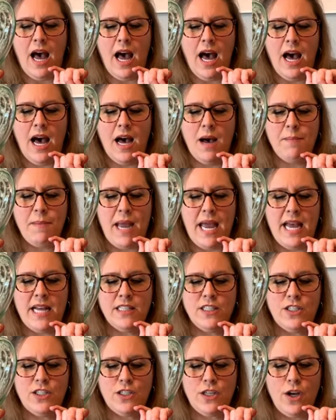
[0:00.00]
Um,
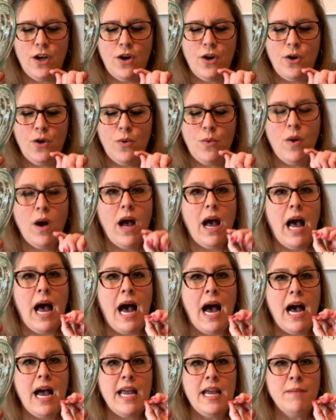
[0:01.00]
and so
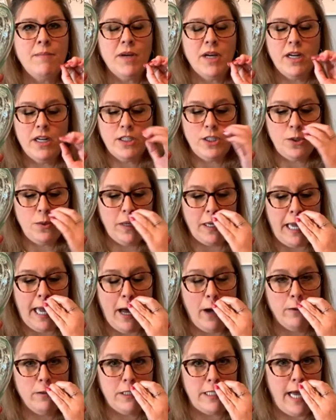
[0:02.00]
I am going to do a
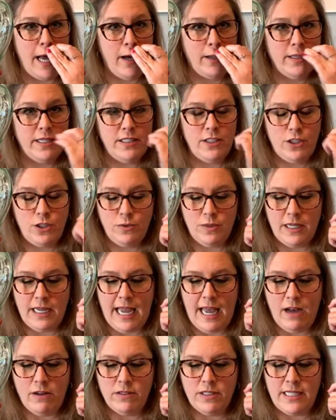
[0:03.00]
countdown. Let's do a
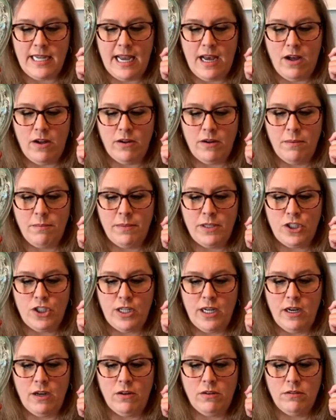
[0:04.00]
countdown,
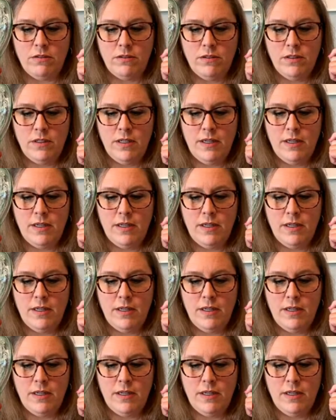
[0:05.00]
Michelle.